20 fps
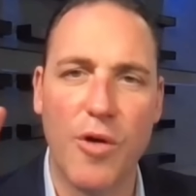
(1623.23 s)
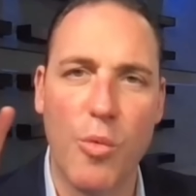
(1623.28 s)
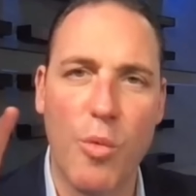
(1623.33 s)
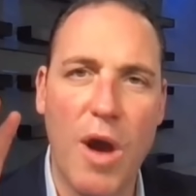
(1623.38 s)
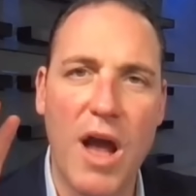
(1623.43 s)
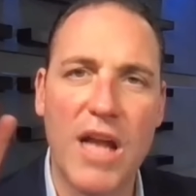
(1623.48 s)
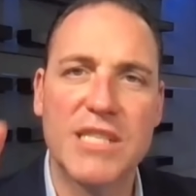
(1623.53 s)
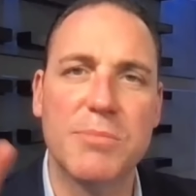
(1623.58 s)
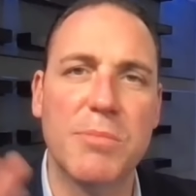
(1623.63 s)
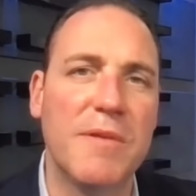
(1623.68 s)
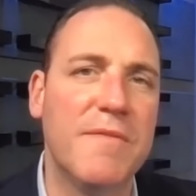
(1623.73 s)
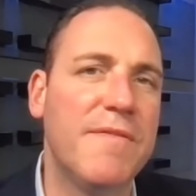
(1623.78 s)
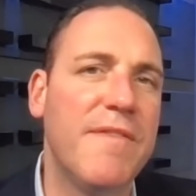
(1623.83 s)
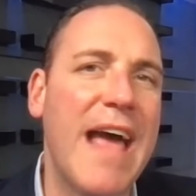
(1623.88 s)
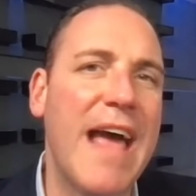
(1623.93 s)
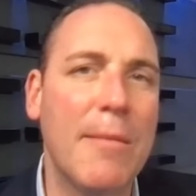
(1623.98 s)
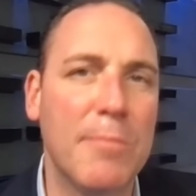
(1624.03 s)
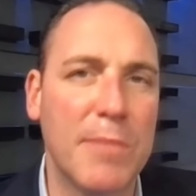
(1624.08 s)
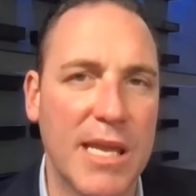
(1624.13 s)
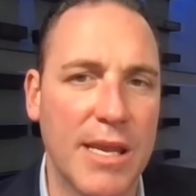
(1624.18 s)
Watchman
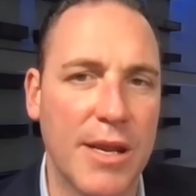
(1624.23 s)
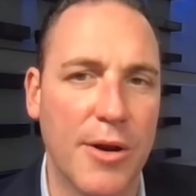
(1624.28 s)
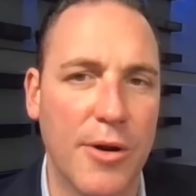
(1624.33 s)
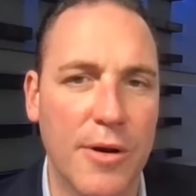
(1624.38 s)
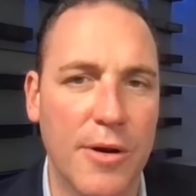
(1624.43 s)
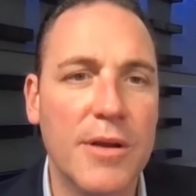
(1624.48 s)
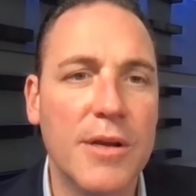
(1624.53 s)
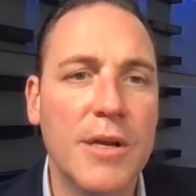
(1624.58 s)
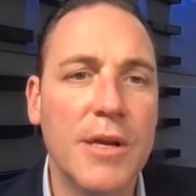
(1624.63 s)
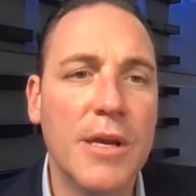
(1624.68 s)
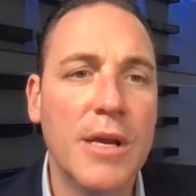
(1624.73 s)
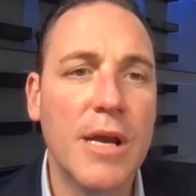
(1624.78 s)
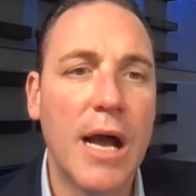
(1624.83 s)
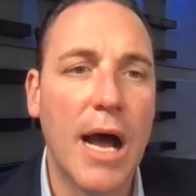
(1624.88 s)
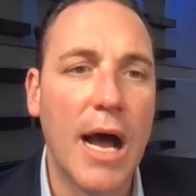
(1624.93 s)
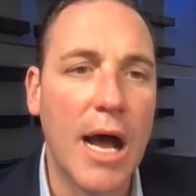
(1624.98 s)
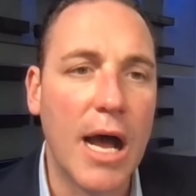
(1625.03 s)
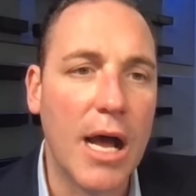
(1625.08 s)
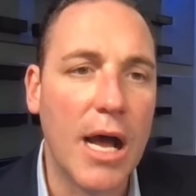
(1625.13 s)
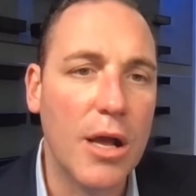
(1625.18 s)
family here.
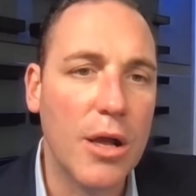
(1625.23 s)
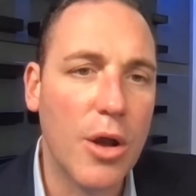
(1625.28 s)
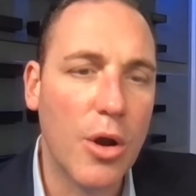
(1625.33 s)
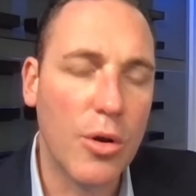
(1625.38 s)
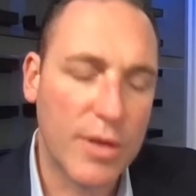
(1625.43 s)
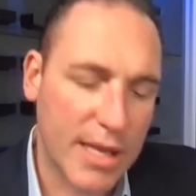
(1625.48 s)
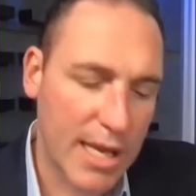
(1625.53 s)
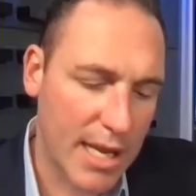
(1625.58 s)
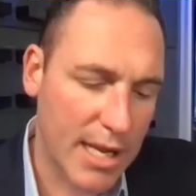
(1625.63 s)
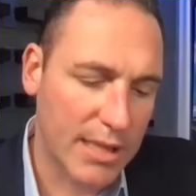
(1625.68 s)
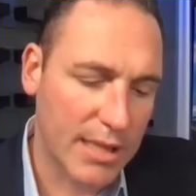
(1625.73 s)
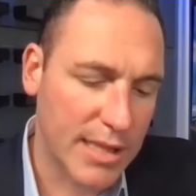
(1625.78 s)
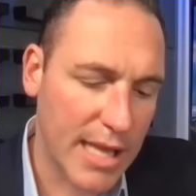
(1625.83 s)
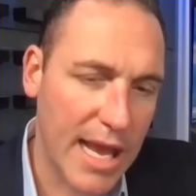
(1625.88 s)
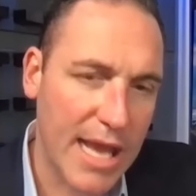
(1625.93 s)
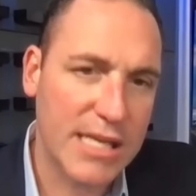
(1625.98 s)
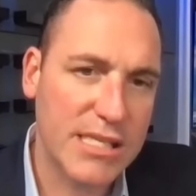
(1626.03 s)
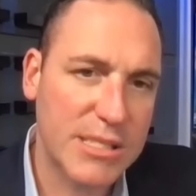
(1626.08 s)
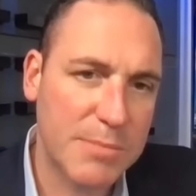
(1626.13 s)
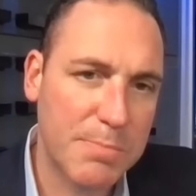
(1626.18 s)
Okay,
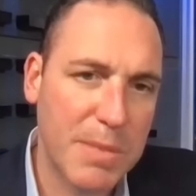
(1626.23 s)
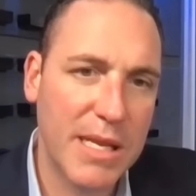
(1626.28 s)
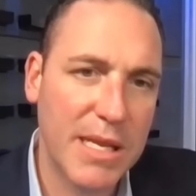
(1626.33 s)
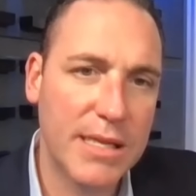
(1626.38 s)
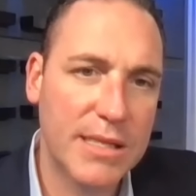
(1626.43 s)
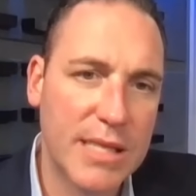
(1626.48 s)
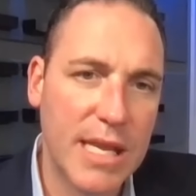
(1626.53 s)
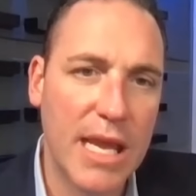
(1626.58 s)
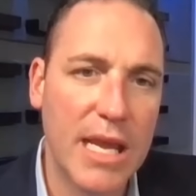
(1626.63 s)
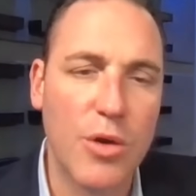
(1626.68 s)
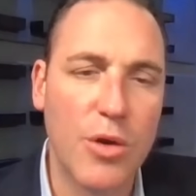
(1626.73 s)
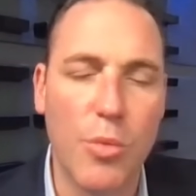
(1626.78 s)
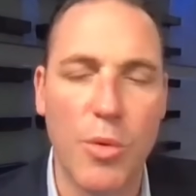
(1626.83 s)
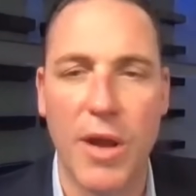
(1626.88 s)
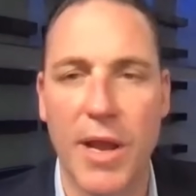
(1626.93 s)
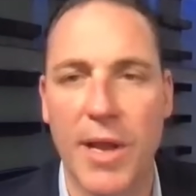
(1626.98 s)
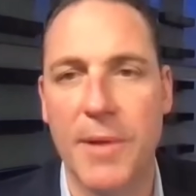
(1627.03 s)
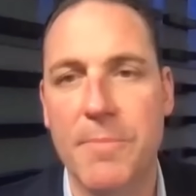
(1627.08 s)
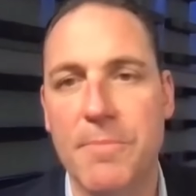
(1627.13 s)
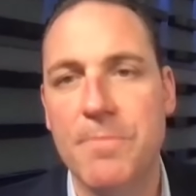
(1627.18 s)
last big
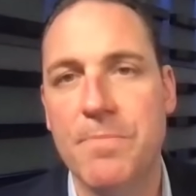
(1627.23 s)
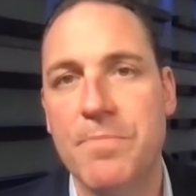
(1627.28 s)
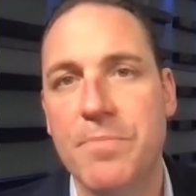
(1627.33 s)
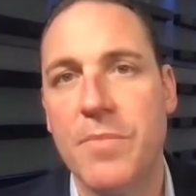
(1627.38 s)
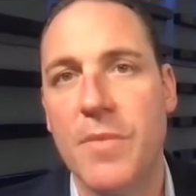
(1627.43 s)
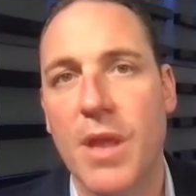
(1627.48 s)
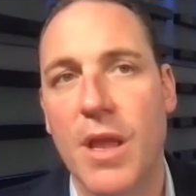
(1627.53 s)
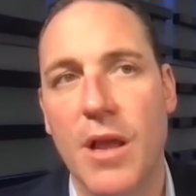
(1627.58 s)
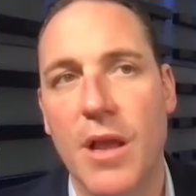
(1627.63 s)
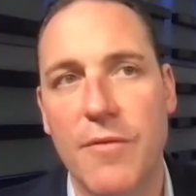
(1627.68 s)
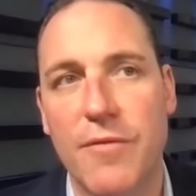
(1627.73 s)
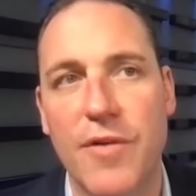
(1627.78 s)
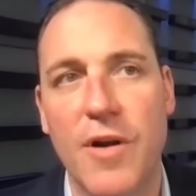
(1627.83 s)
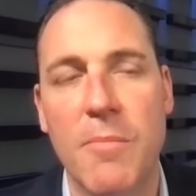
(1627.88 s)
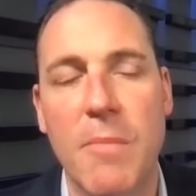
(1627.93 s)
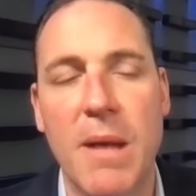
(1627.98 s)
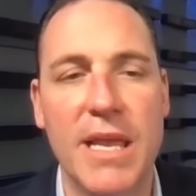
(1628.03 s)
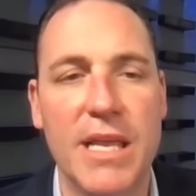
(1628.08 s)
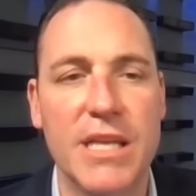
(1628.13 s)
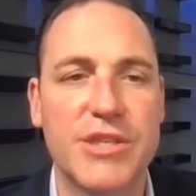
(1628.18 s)
takeaway from
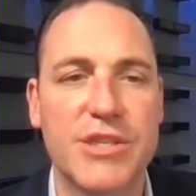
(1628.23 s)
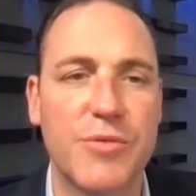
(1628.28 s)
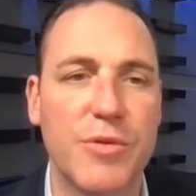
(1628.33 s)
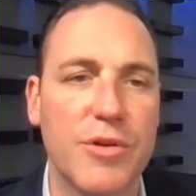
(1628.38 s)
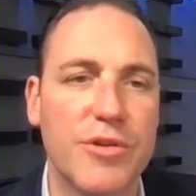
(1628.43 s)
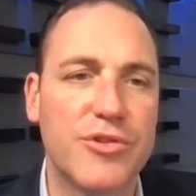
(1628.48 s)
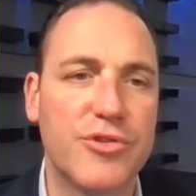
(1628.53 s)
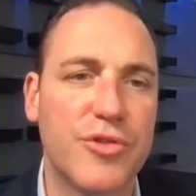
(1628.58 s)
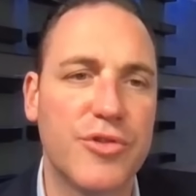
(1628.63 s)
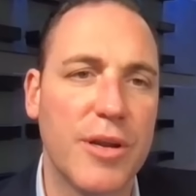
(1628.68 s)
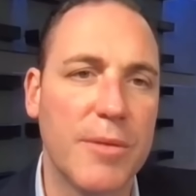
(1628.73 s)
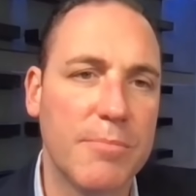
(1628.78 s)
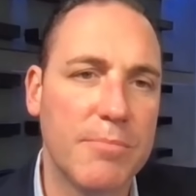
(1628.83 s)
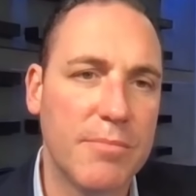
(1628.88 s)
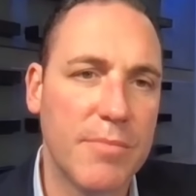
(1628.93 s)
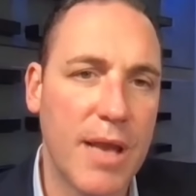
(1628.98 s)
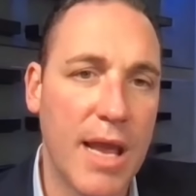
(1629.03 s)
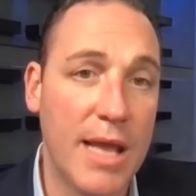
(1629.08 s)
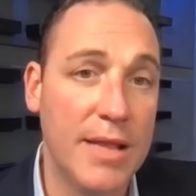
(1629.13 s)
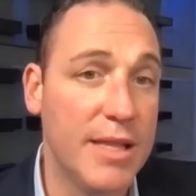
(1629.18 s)
my Israel trip
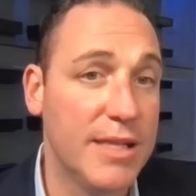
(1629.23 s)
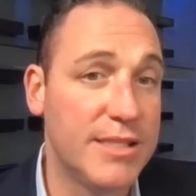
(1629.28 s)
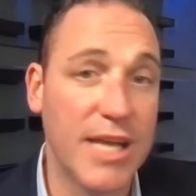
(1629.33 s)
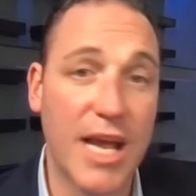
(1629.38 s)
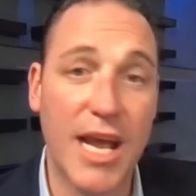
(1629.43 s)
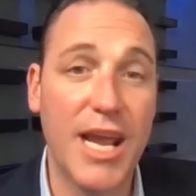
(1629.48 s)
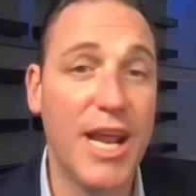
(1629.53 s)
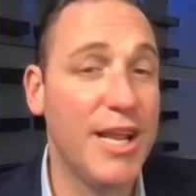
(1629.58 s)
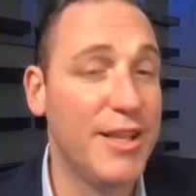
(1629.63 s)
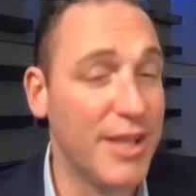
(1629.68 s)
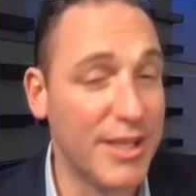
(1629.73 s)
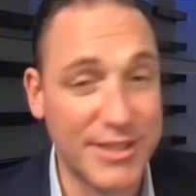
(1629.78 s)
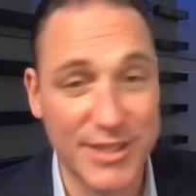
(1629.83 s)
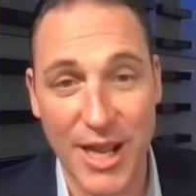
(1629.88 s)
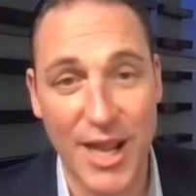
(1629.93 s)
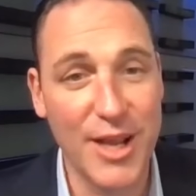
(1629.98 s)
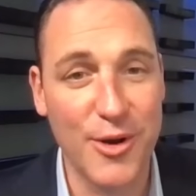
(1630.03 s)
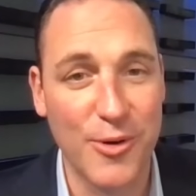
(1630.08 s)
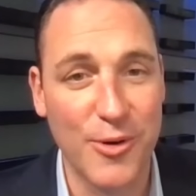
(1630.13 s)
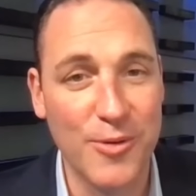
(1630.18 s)
and the
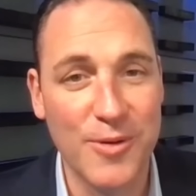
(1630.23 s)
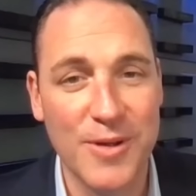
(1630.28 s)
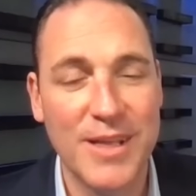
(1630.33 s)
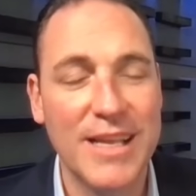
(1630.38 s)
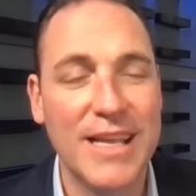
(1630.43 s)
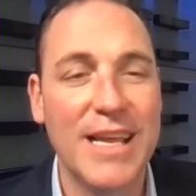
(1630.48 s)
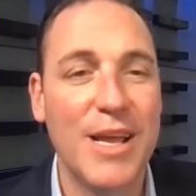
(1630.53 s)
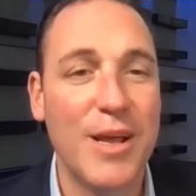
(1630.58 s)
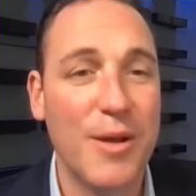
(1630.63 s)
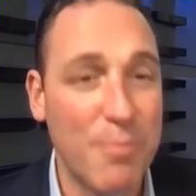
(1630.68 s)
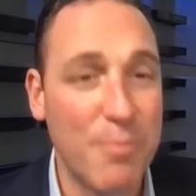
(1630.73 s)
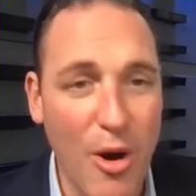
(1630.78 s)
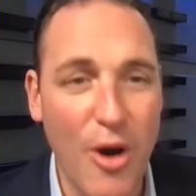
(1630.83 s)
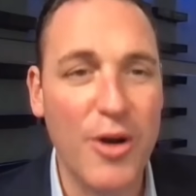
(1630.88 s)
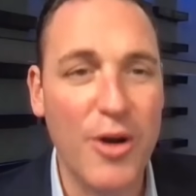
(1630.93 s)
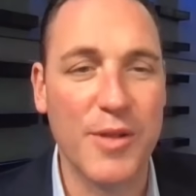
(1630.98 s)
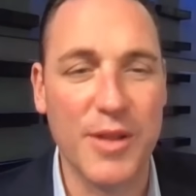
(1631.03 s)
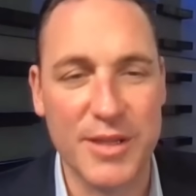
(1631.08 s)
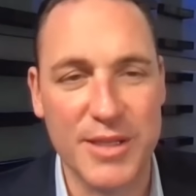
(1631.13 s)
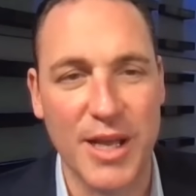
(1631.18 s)
title,
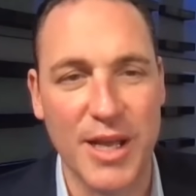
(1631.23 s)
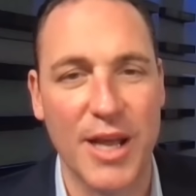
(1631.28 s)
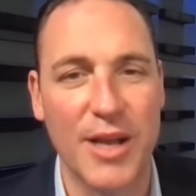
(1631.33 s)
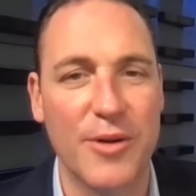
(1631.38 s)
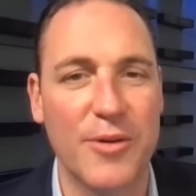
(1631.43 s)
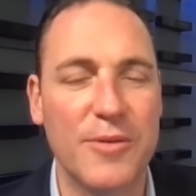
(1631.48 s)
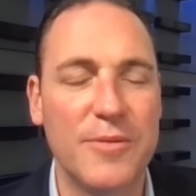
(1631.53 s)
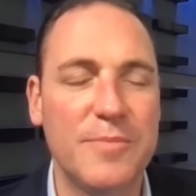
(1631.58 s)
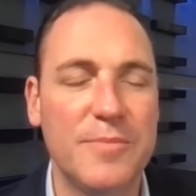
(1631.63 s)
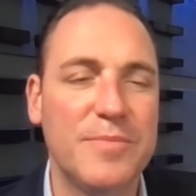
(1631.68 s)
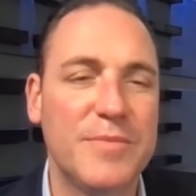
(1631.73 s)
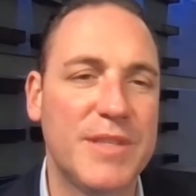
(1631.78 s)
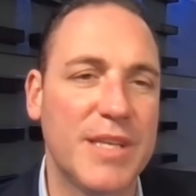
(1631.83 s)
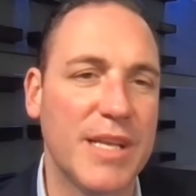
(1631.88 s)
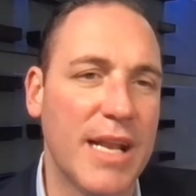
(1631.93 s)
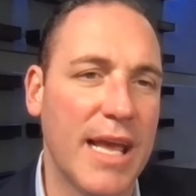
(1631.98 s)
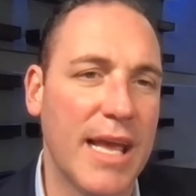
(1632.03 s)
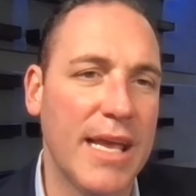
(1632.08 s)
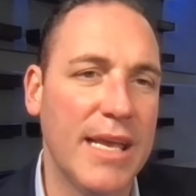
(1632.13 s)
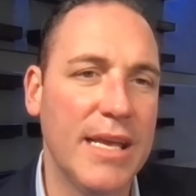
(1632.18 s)
part of the title
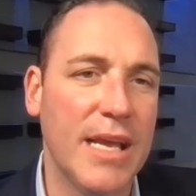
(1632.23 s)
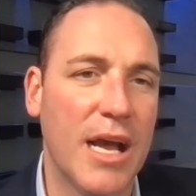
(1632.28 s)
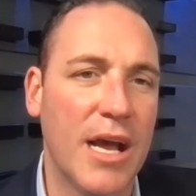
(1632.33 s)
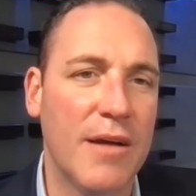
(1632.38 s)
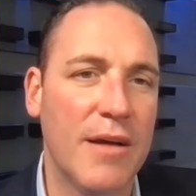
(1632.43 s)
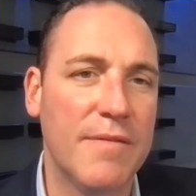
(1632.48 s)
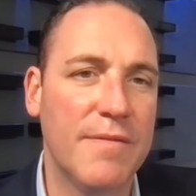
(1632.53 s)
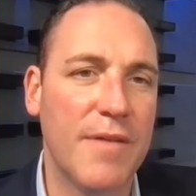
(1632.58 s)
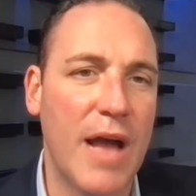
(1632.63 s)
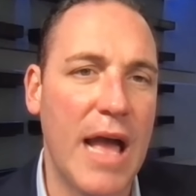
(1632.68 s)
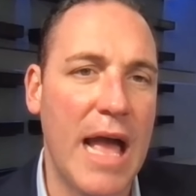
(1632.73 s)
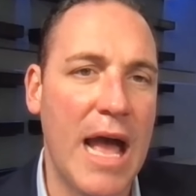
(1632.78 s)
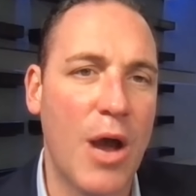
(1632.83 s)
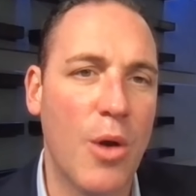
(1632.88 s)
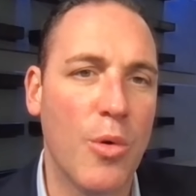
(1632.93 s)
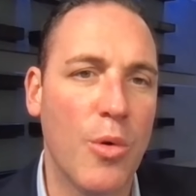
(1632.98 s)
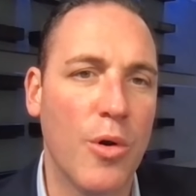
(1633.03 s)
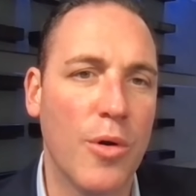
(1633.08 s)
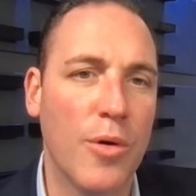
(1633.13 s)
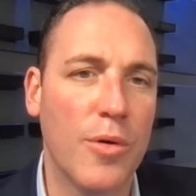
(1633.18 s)
today of
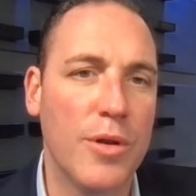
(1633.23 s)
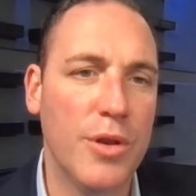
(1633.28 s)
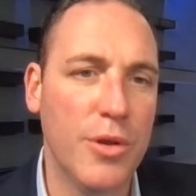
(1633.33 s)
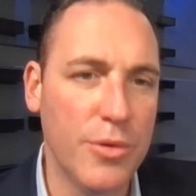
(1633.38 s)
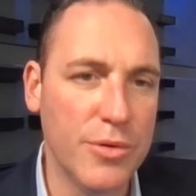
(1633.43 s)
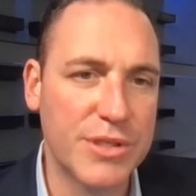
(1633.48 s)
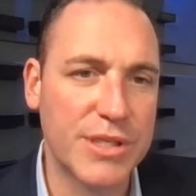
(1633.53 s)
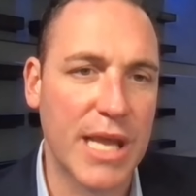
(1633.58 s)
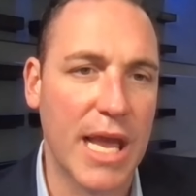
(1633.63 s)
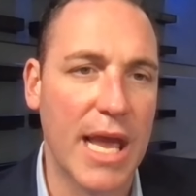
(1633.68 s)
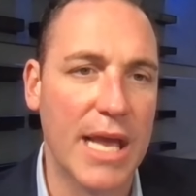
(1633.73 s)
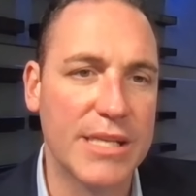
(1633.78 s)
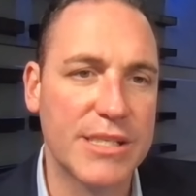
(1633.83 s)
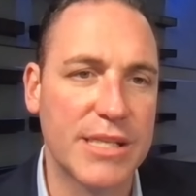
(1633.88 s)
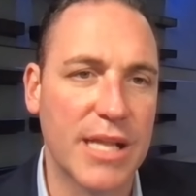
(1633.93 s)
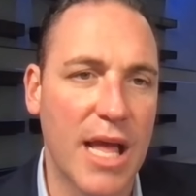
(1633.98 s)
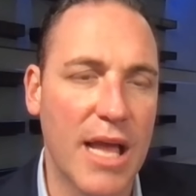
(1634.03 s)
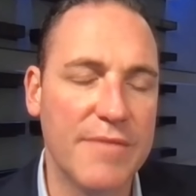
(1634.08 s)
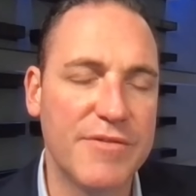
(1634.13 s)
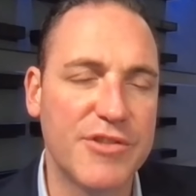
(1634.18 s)
our newscast
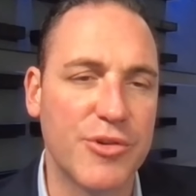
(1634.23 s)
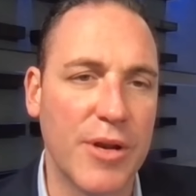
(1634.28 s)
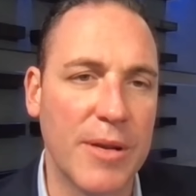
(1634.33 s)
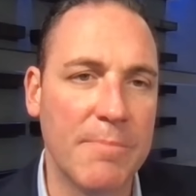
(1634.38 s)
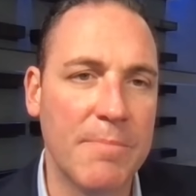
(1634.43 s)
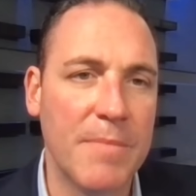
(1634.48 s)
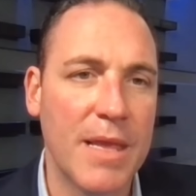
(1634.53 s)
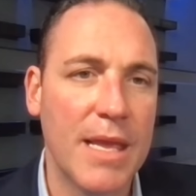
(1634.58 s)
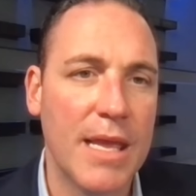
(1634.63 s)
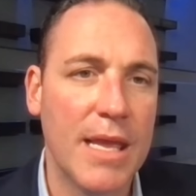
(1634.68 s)
live stream,